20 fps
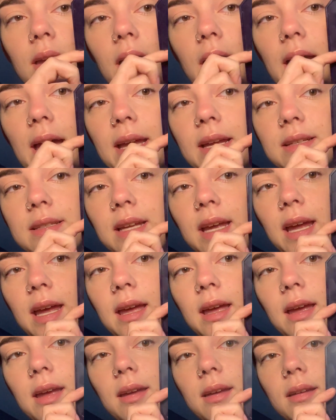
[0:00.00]
I
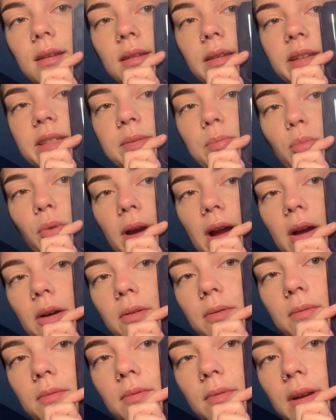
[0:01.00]
take this
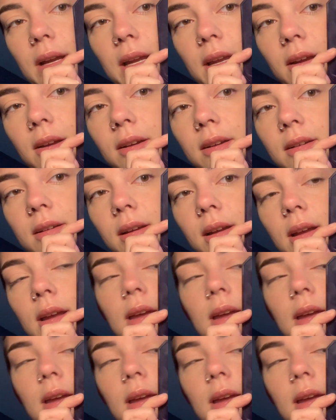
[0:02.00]
brown right here